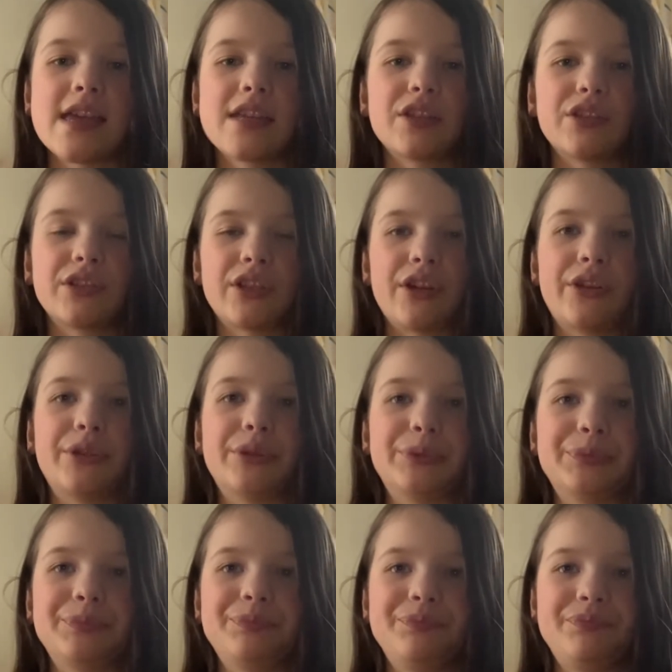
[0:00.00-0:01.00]
So
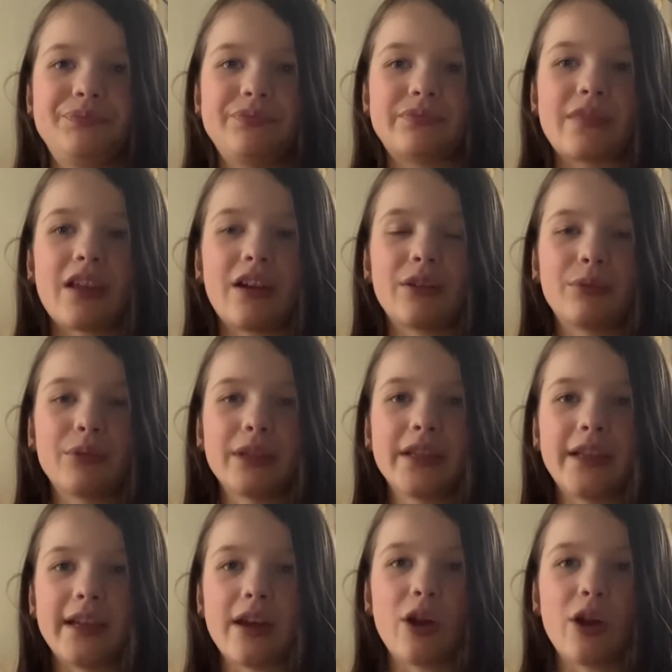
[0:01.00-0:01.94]
I really